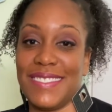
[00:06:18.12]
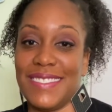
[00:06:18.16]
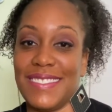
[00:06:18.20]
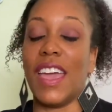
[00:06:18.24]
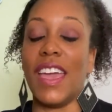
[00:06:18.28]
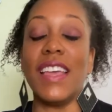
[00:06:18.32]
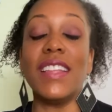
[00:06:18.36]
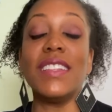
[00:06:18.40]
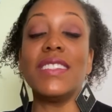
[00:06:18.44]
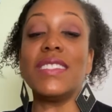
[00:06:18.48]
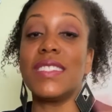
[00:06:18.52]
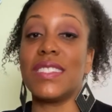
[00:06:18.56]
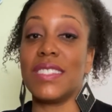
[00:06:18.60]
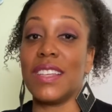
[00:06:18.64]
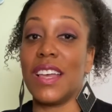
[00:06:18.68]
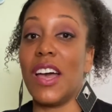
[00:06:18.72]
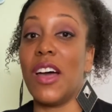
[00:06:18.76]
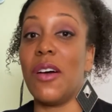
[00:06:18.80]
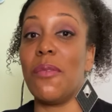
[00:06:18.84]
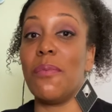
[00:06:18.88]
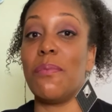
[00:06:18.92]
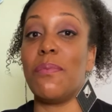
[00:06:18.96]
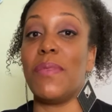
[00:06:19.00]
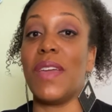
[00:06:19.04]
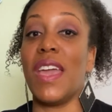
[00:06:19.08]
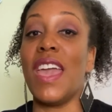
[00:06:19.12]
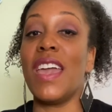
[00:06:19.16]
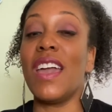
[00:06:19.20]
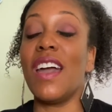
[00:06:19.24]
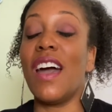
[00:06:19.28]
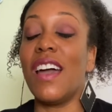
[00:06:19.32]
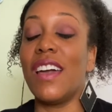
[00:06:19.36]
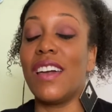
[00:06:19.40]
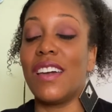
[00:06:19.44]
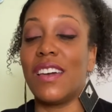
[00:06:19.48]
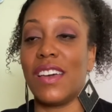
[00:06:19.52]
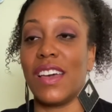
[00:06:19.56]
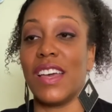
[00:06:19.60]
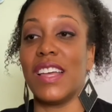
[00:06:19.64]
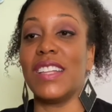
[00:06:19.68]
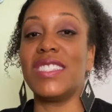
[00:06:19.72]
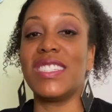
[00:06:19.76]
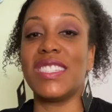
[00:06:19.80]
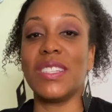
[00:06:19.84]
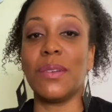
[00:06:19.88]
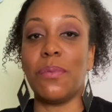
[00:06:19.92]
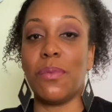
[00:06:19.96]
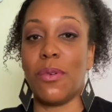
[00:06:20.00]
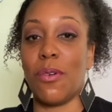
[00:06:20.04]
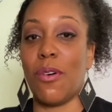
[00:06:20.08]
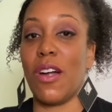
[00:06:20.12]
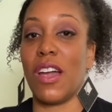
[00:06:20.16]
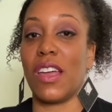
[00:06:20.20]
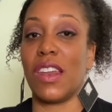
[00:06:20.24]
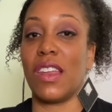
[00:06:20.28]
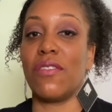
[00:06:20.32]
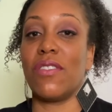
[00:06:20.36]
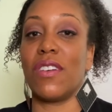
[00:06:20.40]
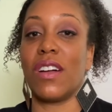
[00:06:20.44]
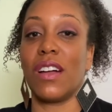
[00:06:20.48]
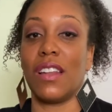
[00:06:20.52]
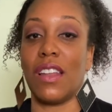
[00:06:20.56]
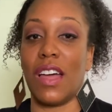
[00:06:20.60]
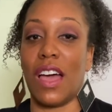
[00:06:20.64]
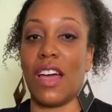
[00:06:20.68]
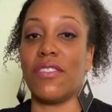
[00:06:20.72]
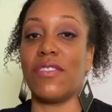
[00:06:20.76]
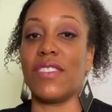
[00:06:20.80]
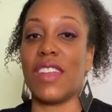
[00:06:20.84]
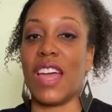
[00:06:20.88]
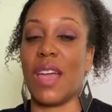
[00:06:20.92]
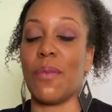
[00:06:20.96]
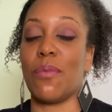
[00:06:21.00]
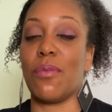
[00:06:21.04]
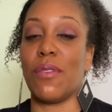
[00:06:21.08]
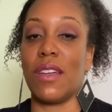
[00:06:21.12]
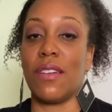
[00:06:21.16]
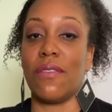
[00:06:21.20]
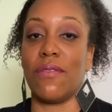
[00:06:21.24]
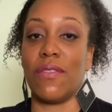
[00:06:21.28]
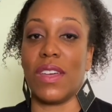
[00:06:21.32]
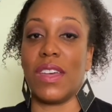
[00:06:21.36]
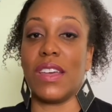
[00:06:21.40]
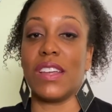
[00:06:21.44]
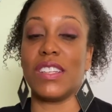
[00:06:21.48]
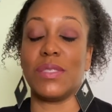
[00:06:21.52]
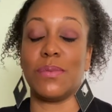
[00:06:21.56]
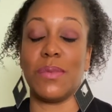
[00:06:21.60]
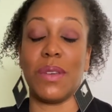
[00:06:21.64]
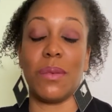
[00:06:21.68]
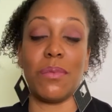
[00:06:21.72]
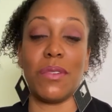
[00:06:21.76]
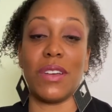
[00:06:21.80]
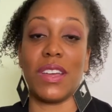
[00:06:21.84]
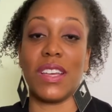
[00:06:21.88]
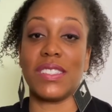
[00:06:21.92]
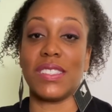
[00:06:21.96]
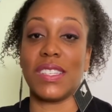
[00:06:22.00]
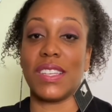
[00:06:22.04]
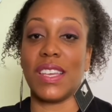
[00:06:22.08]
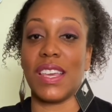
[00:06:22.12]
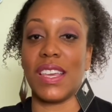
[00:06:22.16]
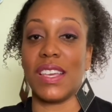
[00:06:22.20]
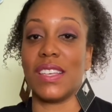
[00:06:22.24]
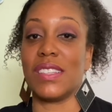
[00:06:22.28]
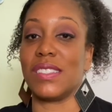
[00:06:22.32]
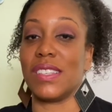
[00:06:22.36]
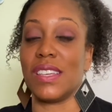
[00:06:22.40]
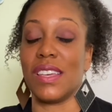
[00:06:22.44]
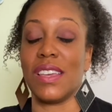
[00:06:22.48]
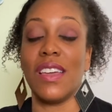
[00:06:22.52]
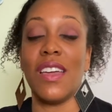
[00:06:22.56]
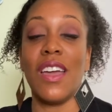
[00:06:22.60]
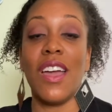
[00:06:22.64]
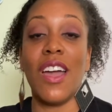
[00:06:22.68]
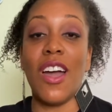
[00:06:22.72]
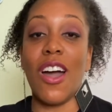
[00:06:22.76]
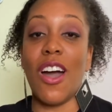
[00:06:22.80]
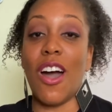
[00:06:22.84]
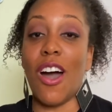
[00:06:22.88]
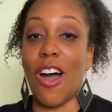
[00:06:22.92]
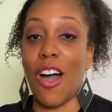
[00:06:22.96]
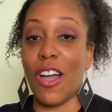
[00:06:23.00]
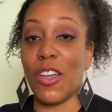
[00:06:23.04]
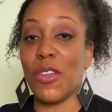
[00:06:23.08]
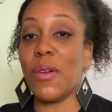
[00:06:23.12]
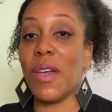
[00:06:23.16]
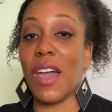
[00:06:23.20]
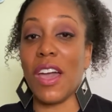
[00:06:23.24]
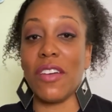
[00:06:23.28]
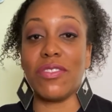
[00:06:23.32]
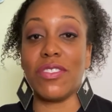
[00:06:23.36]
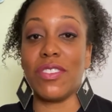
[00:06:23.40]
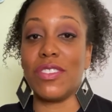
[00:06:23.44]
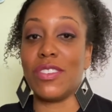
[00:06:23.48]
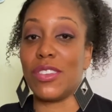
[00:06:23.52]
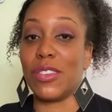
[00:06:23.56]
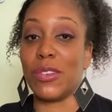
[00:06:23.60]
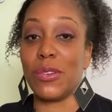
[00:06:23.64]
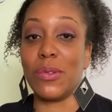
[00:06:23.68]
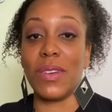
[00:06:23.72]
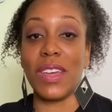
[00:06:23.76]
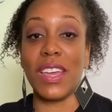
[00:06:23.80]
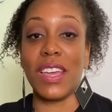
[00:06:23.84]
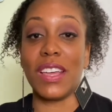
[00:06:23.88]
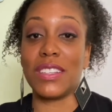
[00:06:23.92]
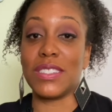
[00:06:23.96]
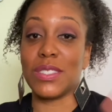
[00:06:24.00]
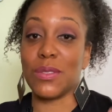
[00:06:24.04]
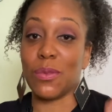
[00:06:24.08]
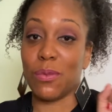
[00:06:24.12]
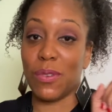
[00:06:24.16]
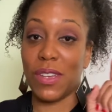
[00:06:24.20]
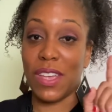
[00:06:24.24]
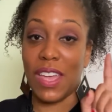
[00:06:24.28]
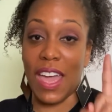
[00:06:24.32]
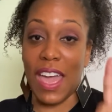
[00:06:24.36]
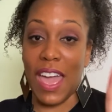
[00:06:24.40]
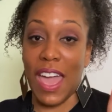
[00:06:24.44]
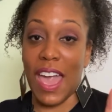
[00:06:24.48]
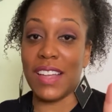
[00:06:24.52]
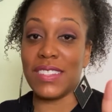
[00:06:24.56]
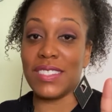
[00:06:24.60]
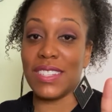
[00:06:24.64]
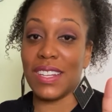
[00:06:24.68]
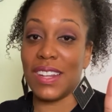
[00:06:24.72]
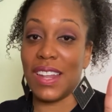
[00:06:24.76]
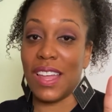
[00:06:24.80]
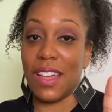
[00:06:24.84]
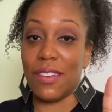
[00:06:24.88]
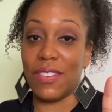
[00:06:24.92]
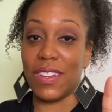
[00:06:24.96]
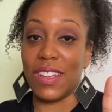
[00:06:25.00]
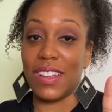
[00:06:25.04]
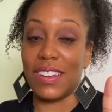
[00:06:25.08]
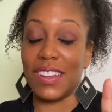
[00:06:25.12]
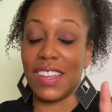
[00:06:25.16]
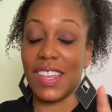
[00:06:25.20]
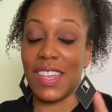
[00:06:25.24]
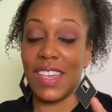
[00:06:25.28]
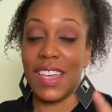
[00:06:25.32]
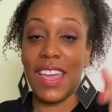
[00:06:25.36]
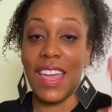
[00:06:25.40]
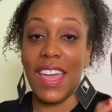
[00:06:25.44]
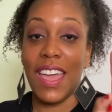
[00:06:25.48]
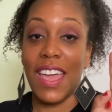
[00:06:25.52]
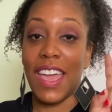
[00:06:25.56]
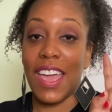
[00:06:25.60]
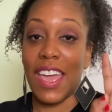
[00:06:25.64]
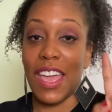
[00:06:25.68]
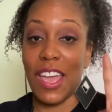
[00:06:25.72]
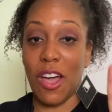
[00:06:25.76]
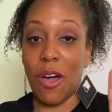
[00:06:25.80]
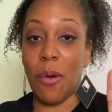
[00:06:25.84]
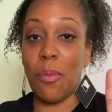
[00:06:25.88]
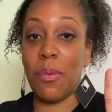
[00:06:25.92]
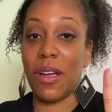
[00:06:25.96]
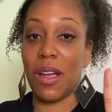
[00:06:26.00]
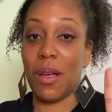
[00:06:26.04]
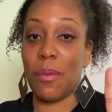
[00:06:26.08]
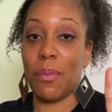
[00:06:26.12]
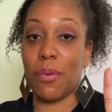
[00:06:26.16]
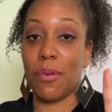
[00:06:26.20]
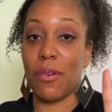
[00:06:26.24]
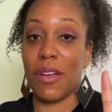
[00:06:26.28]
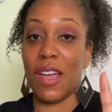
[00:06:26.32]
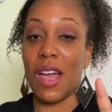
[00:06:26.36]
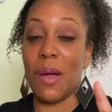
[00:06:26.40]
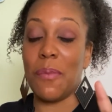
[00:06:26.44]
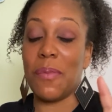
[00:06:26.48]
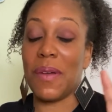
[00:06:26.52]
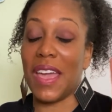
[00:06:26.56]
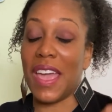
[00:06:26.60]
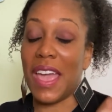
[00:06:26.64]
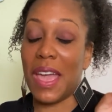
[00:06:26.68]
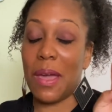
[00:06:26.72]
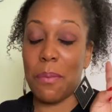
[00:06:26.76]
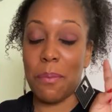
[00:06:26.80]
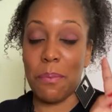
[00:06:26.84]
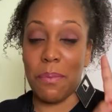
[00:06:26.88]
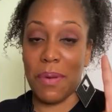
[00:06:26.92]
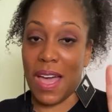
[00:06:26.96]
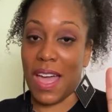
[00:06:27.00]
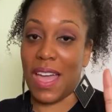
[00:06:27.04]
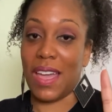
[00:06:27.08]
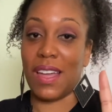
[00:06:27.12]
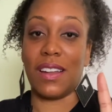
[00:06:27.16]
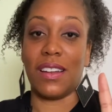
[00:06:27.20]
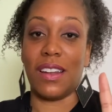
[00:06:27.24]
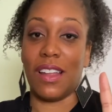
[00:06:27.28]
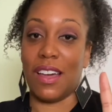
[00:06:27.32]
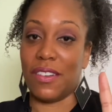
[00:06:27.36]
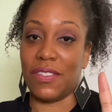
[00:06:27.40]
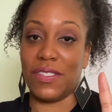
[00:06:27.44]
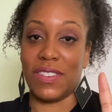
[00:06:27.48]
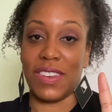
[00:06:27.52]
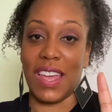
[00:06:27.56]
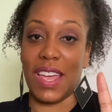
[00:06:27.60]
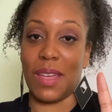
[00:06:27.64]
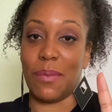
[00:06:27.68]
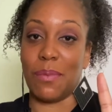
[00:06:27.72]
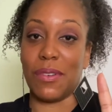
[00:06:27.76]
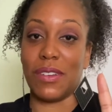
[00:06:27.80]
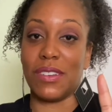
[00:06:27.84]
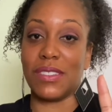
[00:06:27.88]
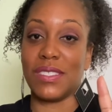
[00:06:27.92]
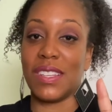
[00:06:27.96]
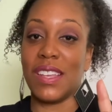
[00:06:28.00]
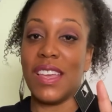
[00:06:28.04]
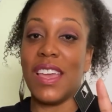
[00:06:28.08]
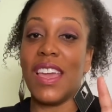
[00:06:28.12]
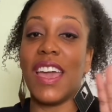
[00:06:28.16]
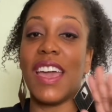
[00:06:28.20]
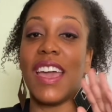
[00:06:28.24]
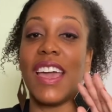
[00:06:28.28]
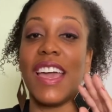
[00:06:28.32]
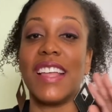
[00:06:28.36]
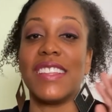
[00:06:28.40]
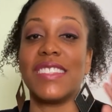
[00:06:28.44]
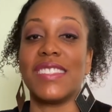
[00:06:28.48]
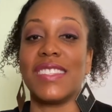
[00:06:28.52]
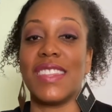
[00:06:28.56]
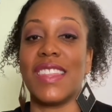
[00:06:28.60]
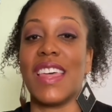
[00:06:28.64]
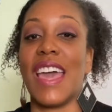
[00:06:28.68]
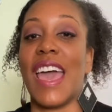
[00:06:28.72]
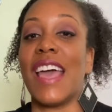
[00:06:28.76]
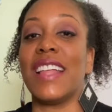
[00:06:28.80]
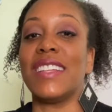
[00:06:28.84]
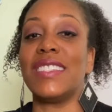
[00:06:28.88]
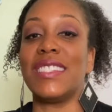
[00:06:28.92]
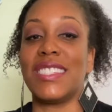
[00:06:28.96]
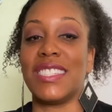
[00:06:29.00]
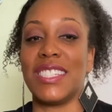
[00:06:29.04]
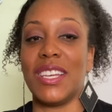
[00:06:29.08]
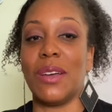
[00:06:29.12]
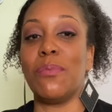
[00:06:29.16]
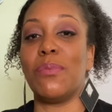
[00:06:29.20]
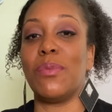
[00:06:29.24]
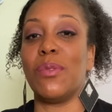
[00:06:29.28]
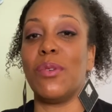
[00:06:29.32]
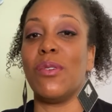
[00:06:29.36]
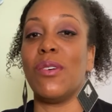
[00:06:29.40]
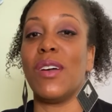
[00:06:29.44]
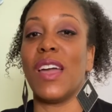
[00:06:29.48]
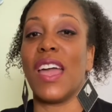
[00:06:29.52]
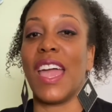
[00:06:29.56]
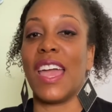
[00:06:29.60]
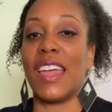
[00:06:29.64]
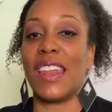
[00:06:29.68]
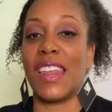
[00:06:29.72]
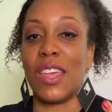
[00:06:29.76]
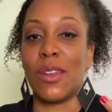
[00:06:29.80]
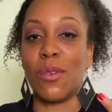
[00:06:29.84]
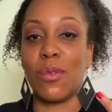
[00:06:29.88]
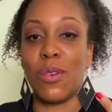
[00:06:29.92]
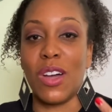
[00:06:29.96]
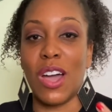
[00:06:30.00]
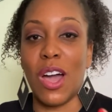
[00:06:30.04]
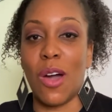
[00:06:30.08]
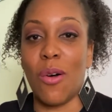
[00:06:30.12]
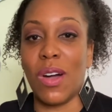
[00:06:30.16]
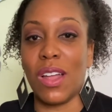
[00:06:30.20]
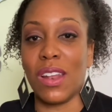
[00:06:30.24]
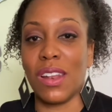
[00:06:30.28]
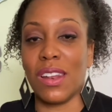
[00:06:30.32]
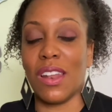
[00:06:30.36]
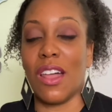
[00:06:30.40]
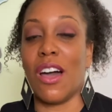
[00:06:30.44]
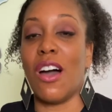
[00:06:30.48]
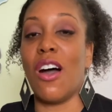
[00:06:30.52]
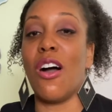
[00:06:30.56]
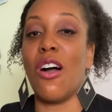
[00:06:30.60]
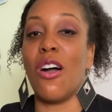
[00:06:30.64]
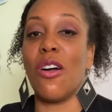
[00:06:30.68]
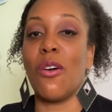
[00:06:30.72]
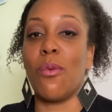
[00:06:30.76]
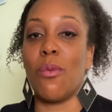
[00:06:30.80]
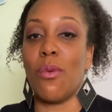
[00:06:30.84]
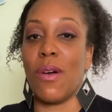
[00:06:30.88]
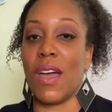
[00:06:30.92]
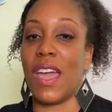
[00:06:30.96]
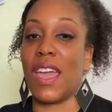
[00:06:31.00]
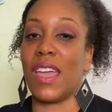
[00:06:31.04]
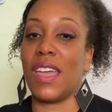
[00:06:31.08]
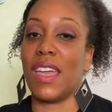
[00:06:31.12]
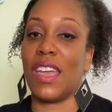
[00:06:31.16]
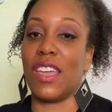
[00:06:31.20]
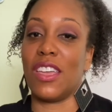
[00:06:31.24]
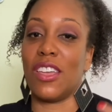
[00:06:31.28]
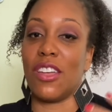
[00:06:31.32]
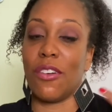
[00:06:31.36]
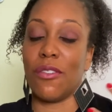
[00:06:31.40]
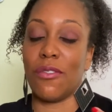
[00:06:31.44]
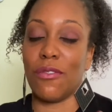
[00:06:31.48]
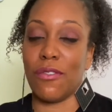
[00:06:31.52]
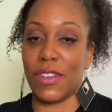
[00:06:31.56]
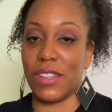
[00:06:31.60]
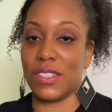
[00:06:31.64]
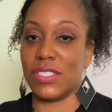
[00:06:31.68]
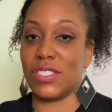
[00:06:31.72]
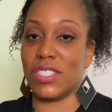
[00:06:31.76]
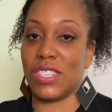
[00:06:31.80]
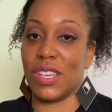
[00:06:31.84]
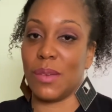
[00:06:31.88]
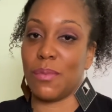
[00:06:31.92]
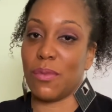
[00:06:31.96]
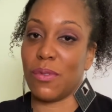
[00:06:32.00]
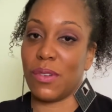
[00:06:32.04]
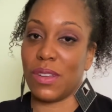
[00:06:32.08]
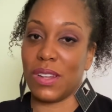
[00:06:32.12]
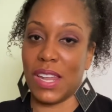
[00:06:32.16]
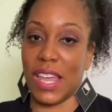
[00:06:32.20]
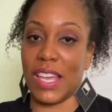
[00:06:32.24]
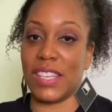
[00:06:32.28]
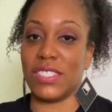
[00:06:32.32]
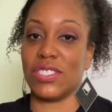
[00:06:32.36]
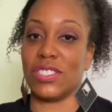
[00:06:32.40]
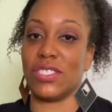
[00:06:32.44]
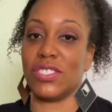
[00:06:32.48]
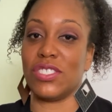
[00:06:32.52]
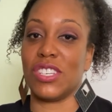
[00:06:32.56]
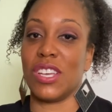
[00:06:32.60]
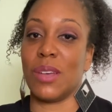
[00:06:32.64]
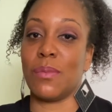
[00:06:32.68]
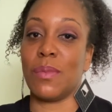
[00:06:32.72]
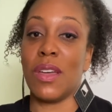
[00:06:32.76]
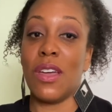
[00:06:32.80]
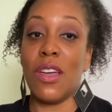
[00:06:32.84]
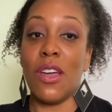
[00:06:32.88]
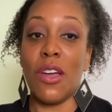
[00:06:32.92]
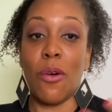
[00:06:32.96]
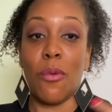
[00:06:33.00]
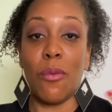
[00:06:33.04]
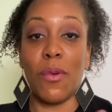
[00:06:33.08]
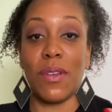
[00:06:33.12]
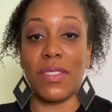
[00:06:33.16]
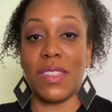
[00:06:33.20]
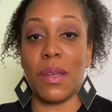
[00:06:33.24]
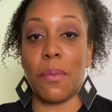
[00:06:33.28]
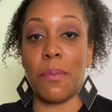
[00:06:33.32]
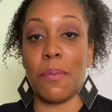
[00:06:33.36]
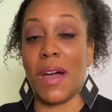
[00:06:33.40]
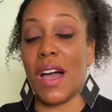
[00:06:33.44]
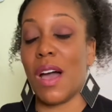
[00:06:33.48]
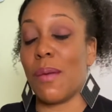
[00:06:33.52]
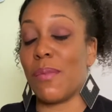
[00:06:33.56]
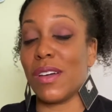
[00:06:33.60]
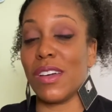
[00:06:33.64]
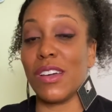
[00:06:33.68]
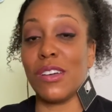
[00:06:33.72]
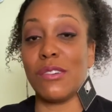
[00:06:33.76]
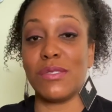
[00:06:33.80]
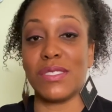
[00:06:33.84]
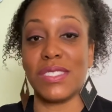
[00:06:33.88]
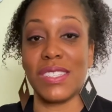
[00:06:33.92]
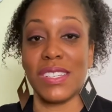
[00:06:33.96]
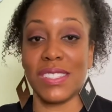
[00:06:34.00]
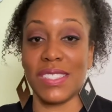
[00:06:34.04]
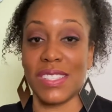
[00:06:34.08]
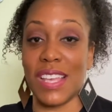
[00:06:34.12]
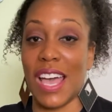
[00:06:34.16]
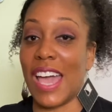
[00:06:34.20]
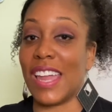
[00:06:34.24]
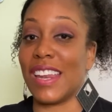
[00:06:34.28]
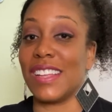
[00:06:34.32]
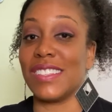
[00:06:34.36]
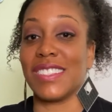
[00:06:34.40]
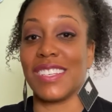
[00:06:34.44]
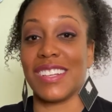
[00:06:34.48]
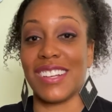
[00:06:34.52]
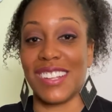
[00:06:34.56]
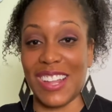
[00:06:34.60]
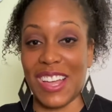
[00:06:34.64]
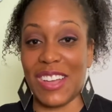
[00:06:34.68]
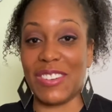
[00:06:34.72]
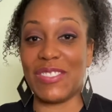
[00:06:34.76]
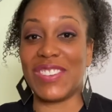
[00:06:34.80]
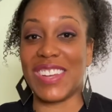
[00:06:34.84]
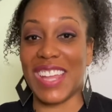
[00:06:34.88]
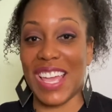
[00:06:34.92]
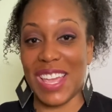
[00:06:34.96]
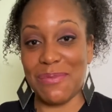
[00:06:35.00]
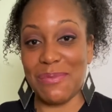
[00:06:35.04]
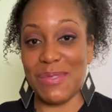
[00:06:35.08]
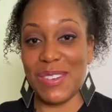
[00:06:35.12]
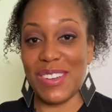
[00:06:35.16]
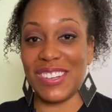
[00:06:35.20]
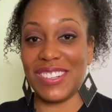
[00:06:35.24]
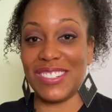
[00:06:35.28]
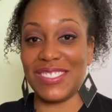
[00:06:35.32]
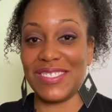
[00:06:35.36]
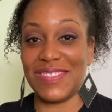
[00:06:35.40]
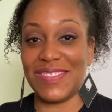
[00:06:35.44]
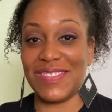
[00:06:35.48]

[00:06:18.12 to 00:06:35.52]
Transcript: In sum, being a good, supportive cloth diapering village member is easy. All you have to do is react lovingly, help her prep, and buy cloth diapers. It's that simple, and it will go a long way in your friendship relationship with the mama who's decided to cloth diaper.